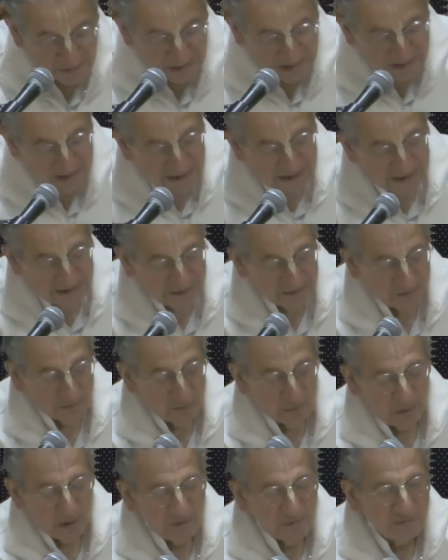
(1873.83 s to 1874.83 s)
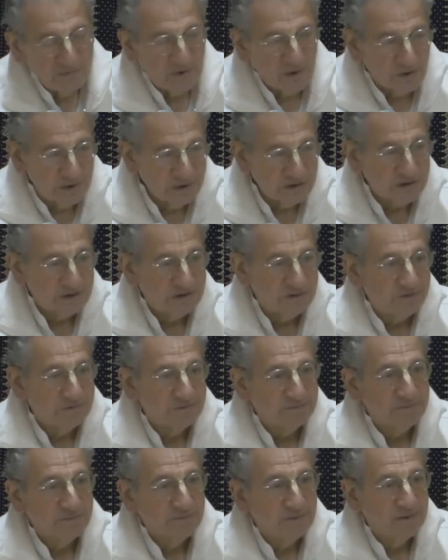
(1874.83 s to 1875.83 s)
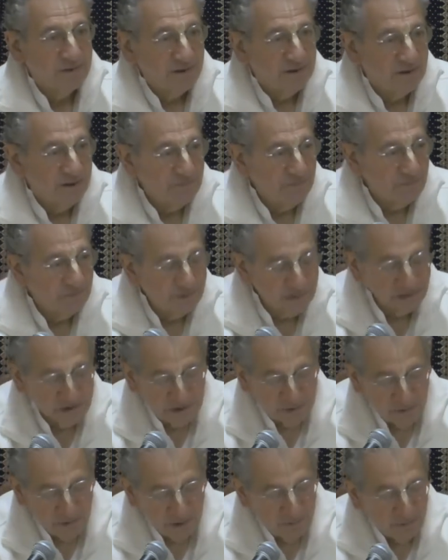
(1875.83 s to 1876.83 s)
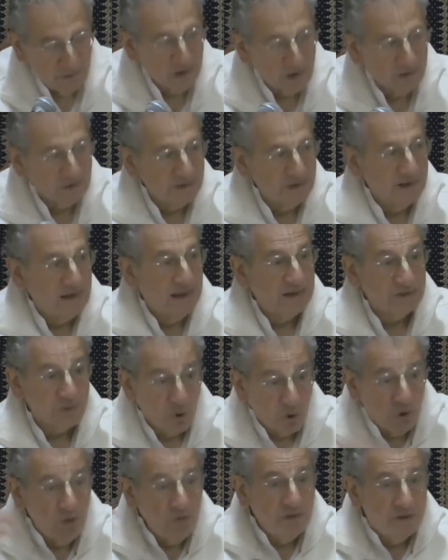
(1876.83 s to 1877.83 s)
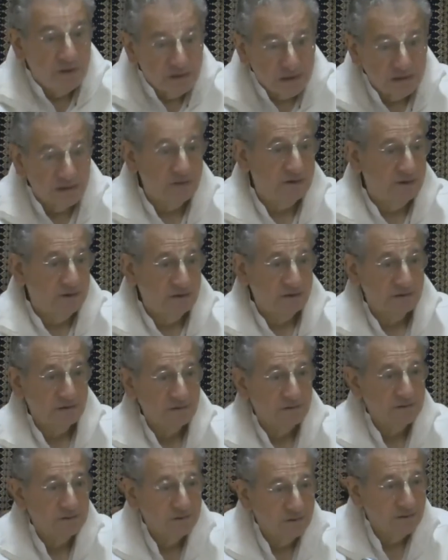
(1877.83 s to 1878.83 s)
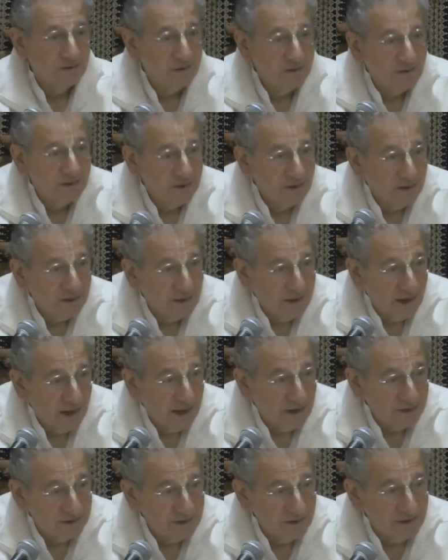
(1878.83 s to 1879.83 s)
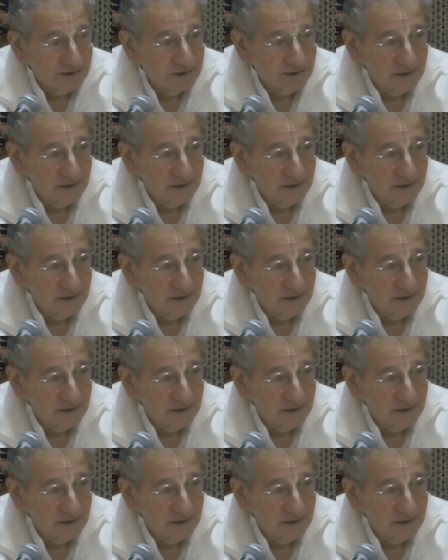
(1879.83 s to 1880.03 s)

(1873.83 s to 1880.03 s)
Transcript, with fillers: we see one verse in Shrimad Bhagavatam has all this in it. And,